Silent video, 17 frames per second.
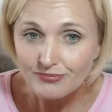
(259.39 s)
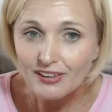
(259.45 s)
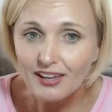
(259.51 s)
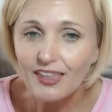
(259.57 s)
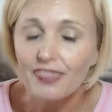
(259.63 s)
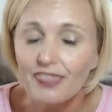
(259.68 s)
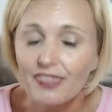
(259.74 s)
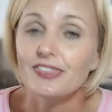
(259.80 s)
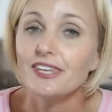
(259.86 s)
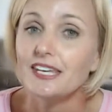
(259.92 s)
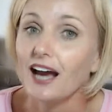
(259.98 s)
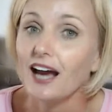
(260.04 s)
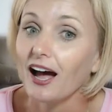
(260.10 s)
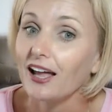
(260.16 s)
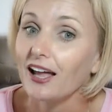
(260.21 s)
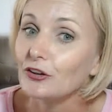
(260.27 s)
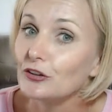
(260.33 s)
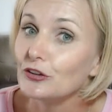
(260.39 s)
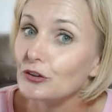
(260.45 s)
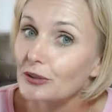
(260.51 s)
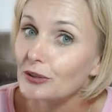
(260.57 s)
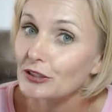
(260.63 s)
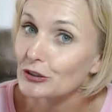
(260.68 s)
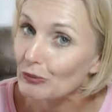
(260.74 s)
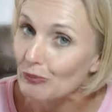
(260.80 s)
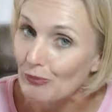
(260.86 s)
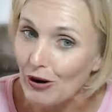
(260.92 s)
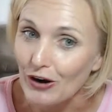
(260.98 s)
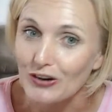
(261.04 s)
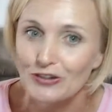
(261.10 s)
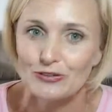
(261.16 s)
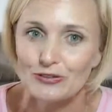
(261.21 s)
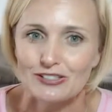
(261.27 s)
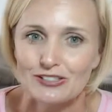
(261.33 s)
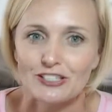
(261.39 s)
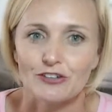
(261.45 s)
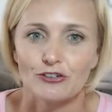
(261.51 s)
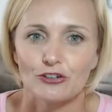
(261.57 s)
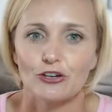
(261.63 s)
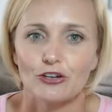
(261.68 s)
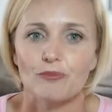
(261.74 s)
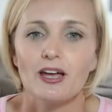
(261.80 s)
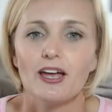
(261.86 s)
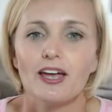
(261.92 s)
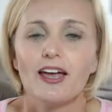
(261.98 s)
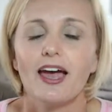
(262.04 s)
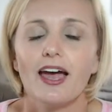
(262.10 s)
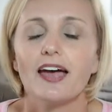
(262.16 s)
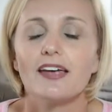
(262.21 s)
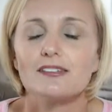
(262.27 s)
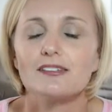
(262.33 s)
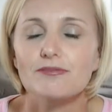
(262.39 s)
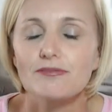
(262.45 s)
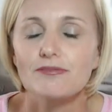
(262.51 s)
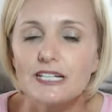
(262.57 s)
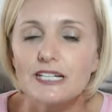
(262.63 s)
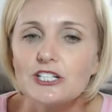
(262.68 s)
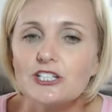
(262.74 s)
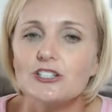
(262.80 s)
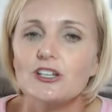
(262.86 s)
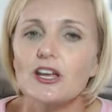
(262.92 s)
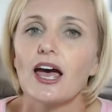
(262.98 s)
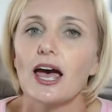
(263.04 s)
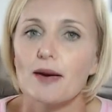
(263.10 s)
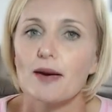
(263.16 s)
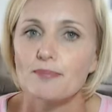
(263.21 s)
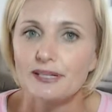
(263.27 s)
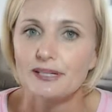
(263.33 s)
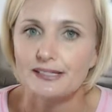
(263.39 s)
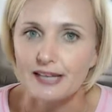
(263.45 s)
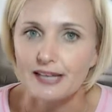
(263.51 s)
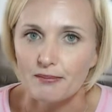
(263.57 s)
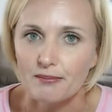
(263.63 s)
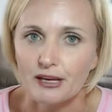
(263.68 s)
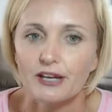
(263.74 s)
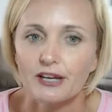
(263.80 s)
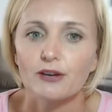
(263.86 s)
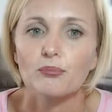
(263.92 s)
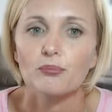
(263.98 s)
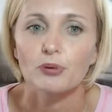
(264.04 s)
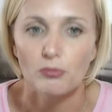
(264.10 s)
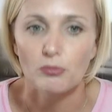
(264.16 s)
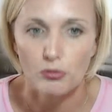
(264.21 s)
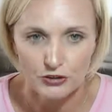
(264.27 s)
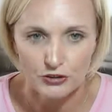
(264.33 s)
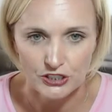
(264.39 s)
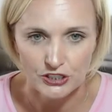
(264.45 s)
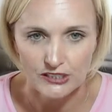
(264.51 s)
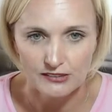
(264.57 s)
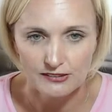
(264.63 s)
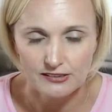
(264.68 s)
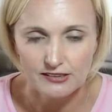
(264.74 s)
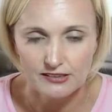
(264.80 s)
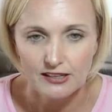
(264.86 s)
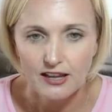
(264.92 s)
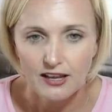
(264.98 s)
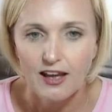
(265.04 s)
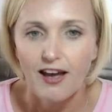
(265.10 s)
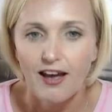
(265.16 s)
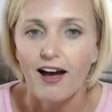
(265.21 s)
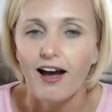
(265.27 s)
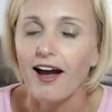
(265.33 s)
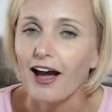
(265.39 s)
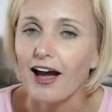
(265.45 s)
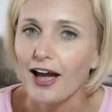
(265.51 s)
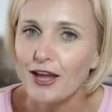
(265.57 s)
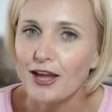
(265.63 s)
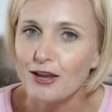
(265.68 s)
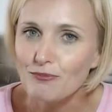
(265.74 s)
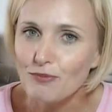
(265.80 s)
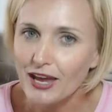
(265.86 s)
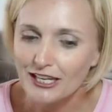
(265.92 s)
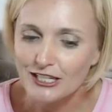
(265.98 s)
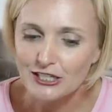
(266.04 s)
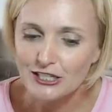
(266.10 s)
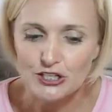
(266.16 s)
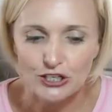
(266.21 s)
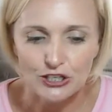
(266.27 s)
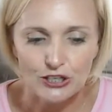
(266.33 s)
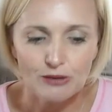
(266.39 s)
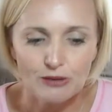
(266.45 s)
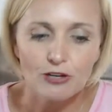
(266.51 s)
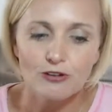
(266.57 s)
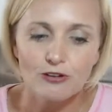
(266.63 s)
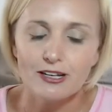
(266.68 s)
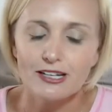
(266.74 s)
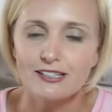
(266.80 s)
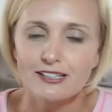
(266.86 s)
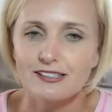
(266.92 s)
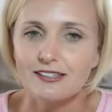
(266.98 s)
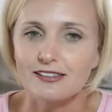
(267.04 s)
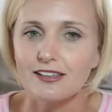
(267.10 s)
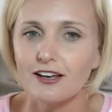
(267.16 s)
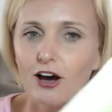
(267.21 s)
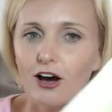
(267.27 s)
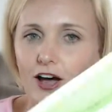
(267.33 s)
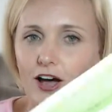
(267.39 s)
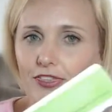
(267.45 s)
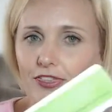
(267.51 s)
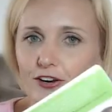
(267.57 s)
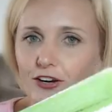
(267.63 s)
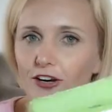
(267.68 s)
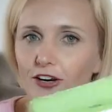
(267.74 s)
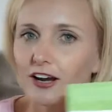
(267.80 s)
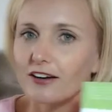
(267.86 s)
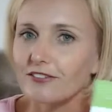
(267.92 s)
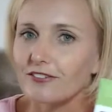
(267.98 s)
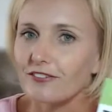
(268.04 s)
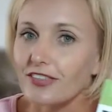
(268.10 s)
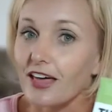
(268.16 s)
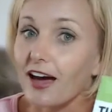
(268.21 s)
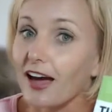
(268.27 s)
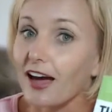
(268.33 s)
the I'll do it tomorrow syndrome, has reached epidemic proportions. I met Jim, who is the author of The